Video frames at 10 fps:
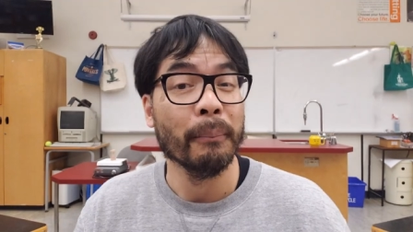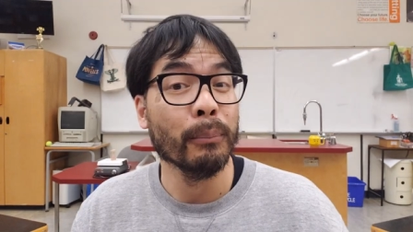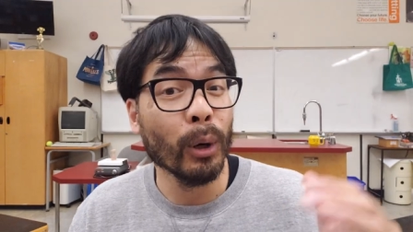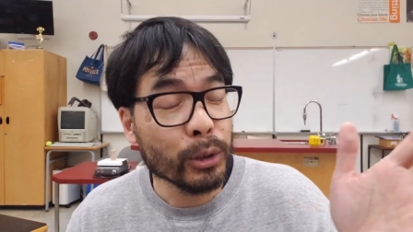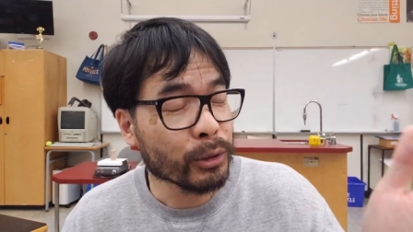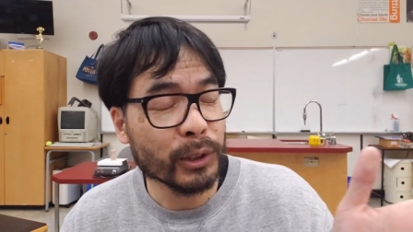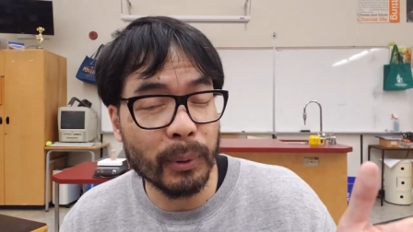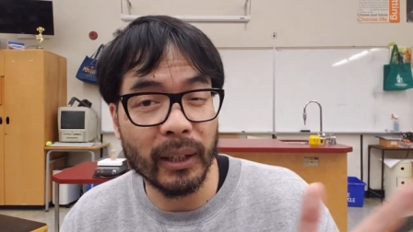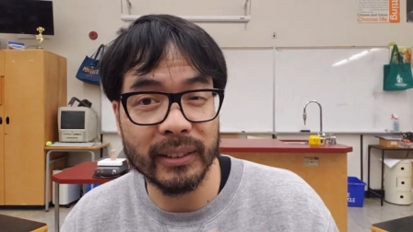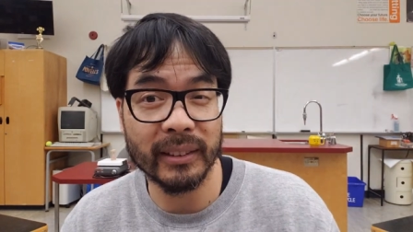Most
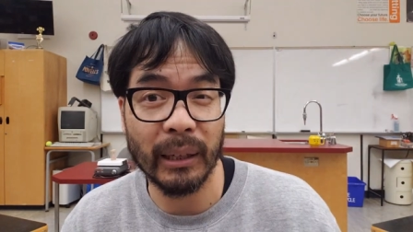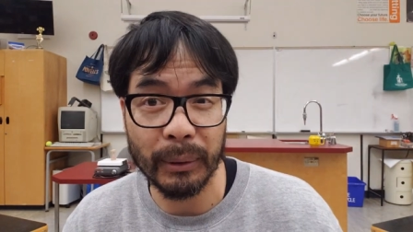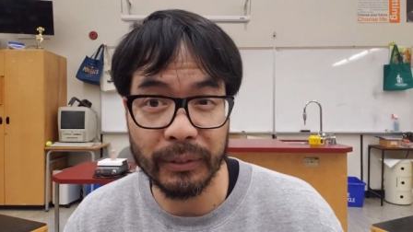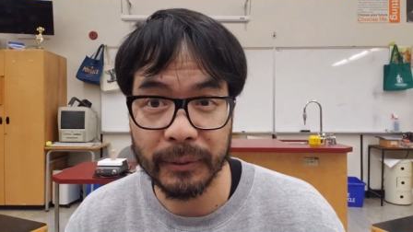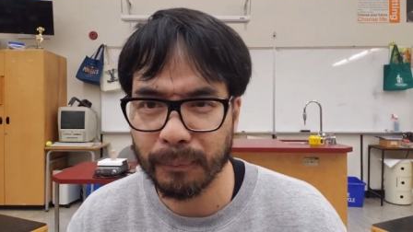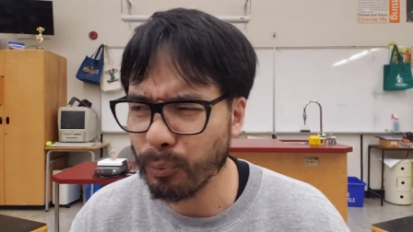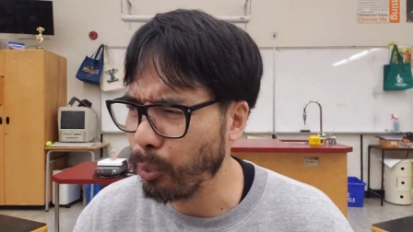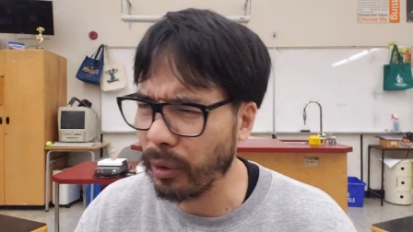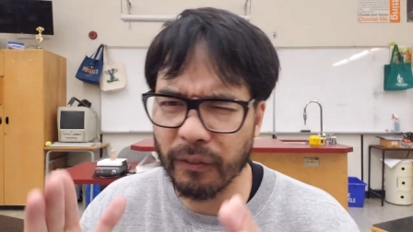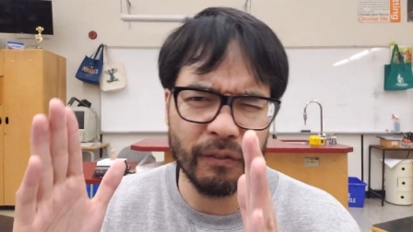responses, however,
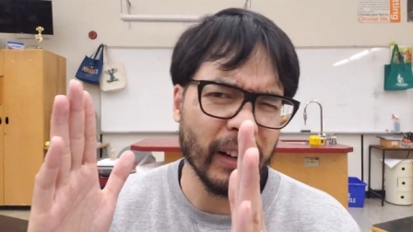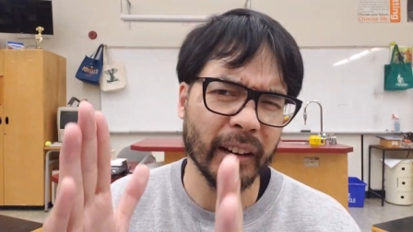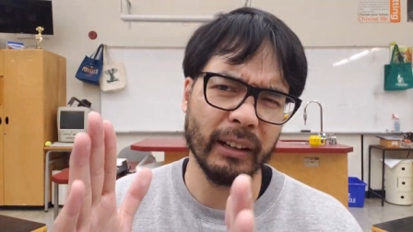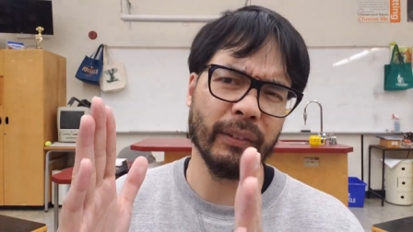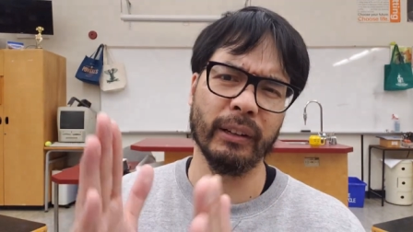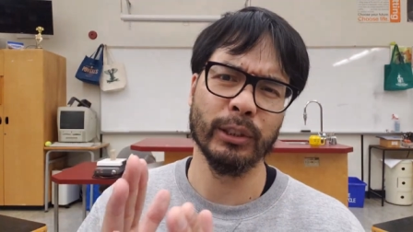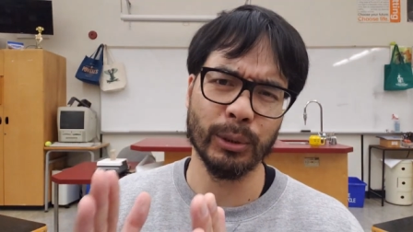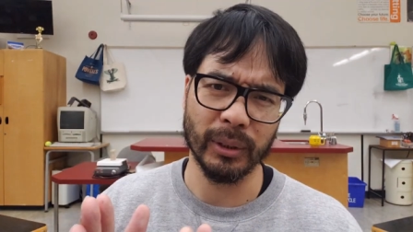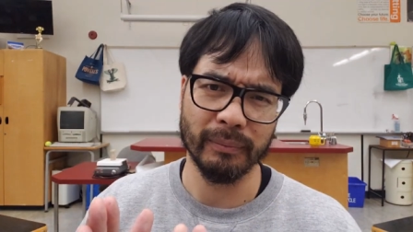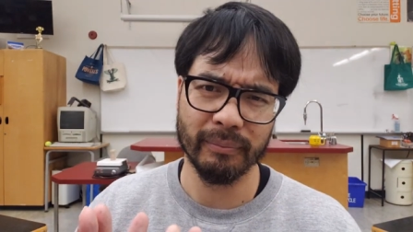were very, very
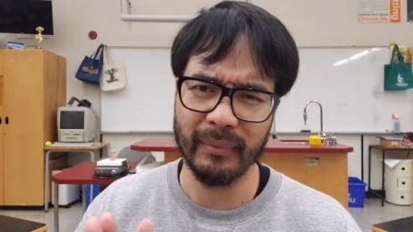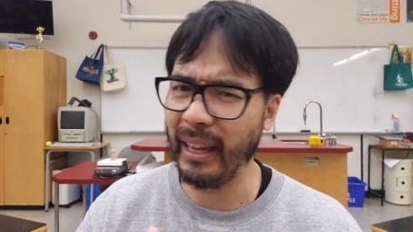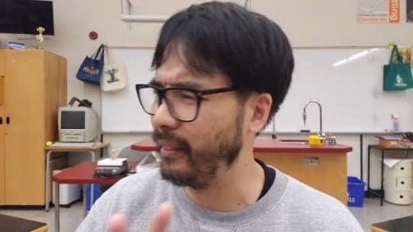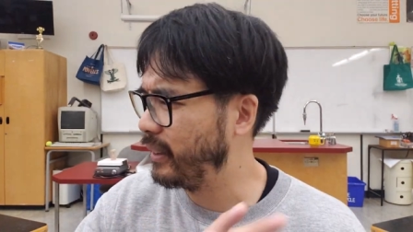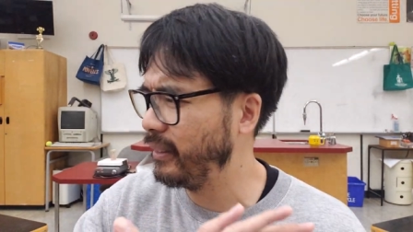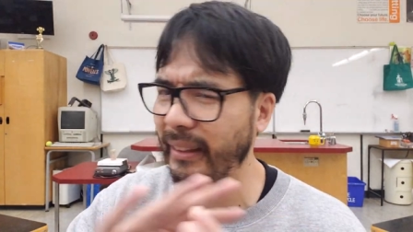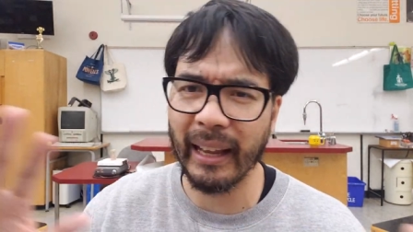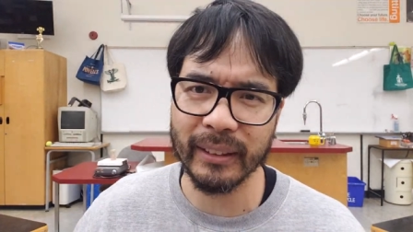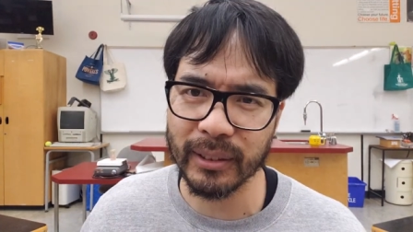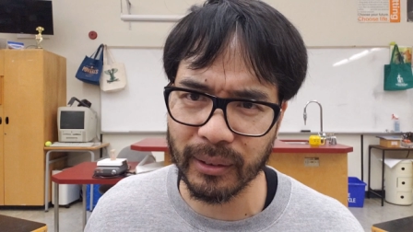short and didn't
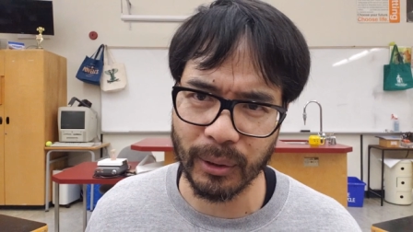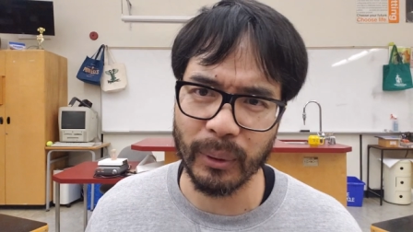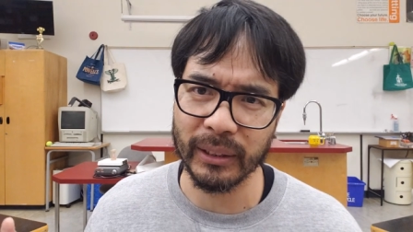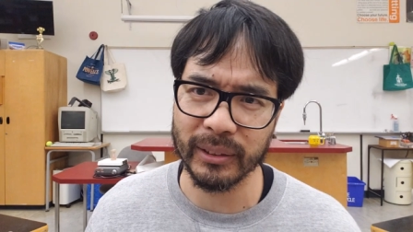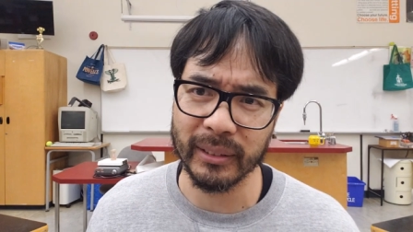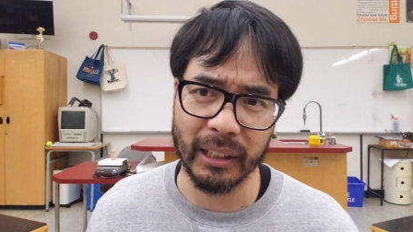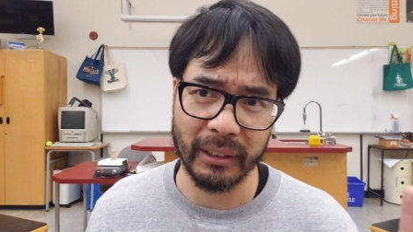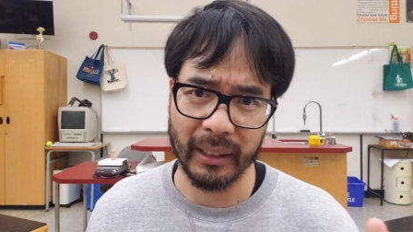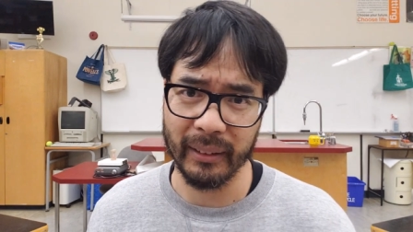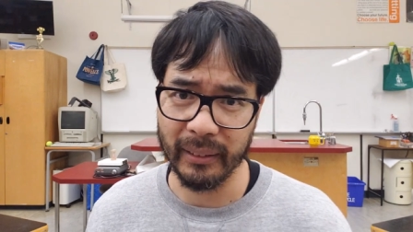answer the question
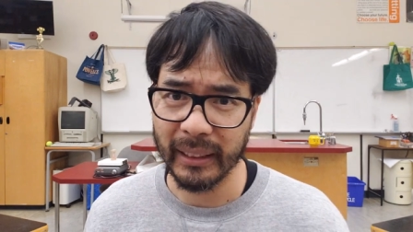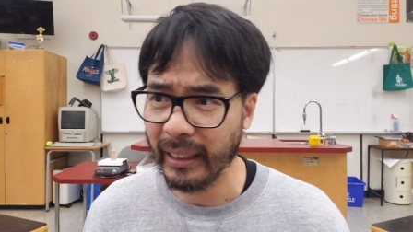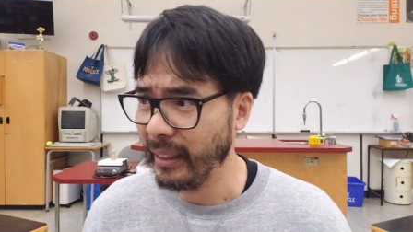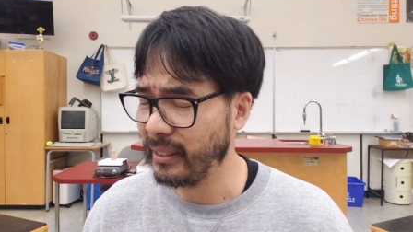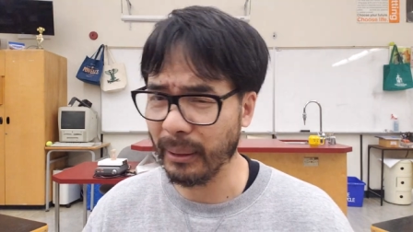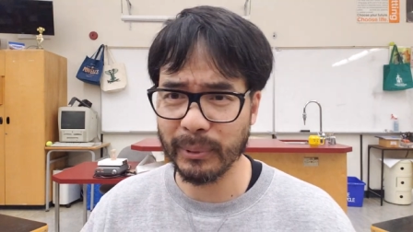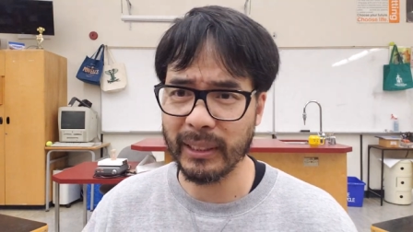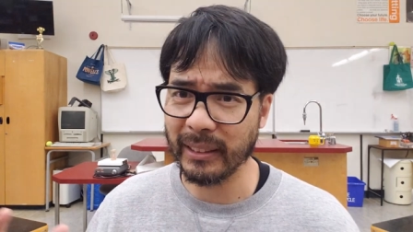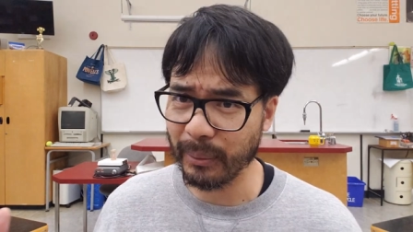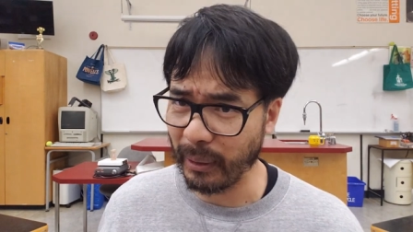directly. Some
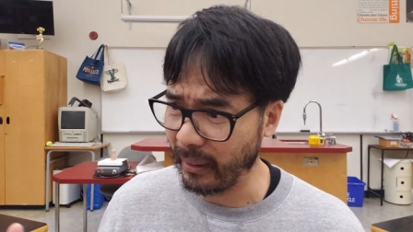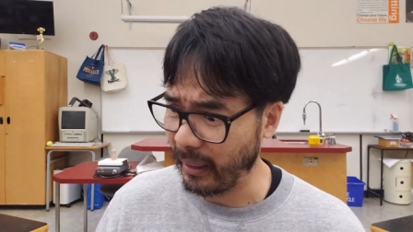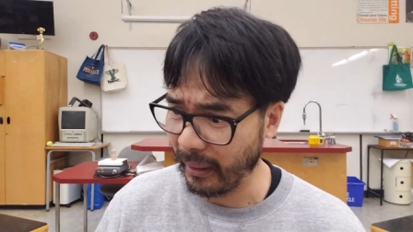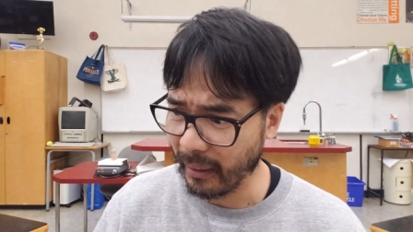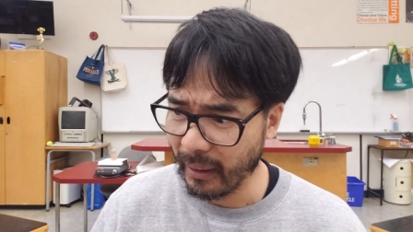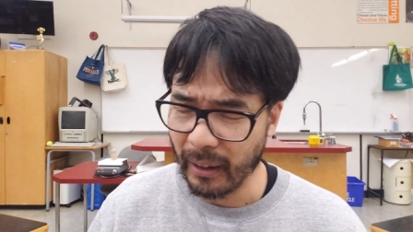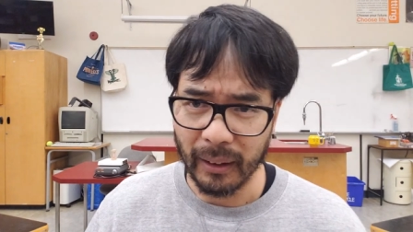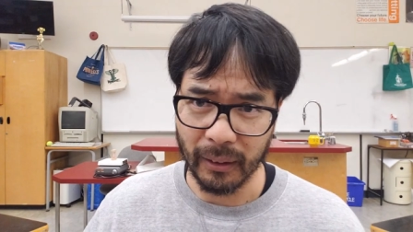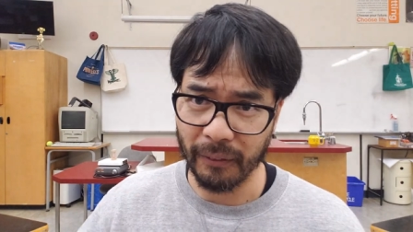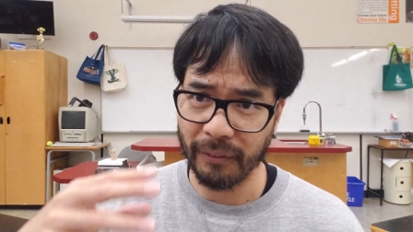said something like,
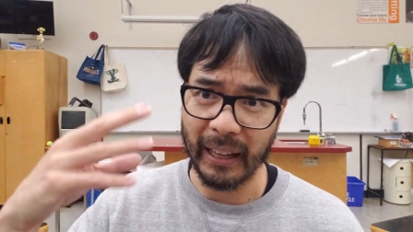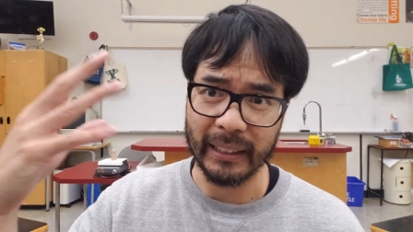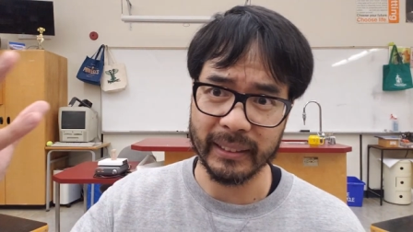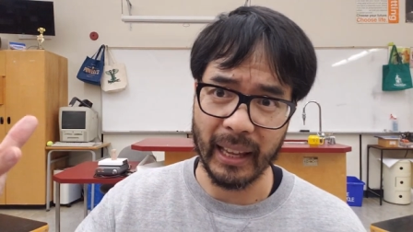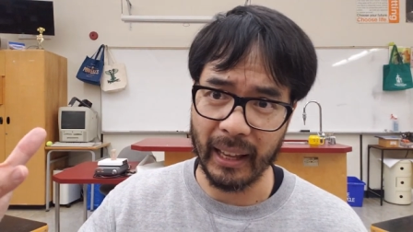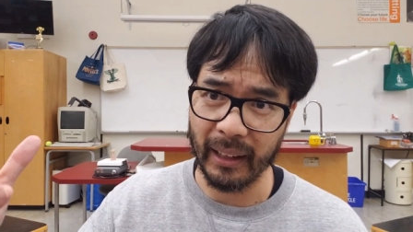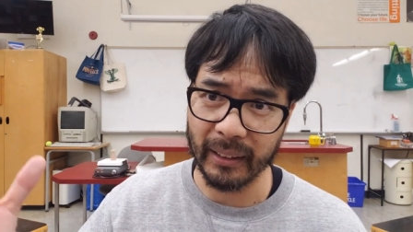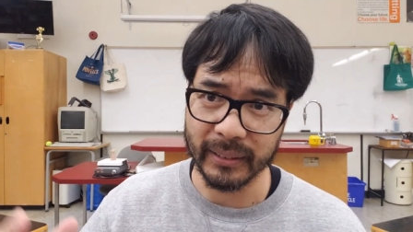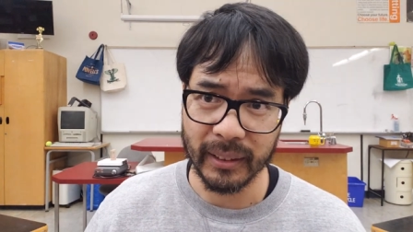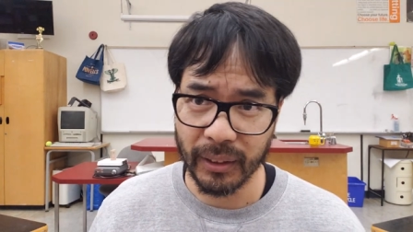you know, flask
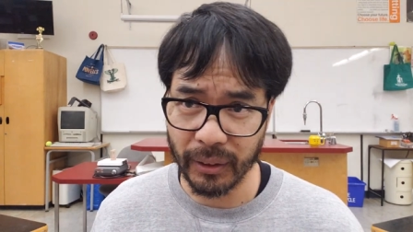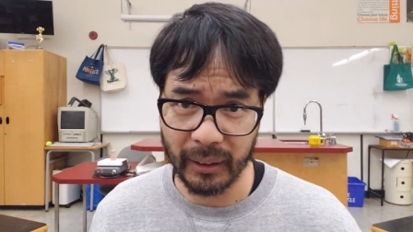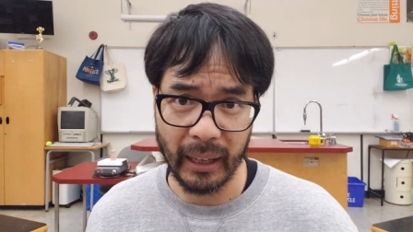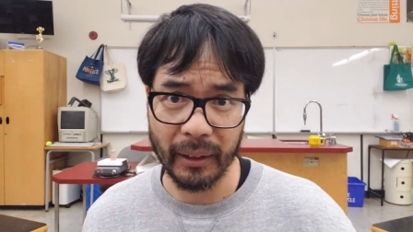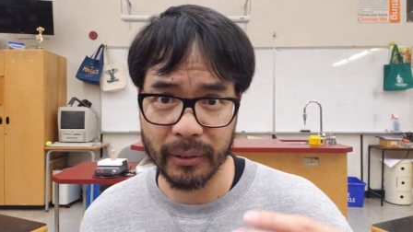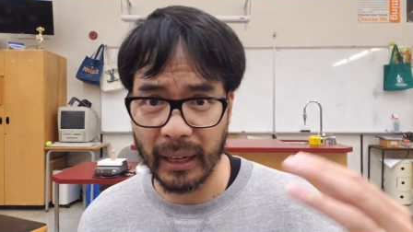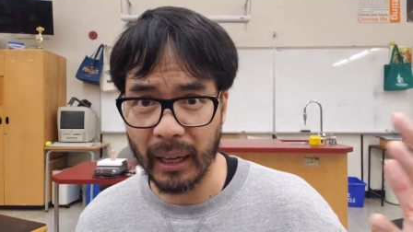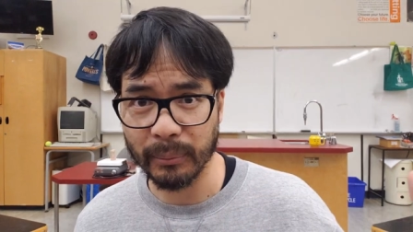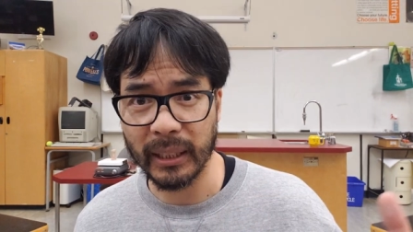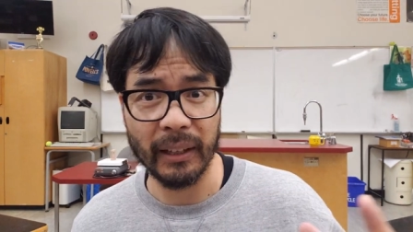A is 38 grams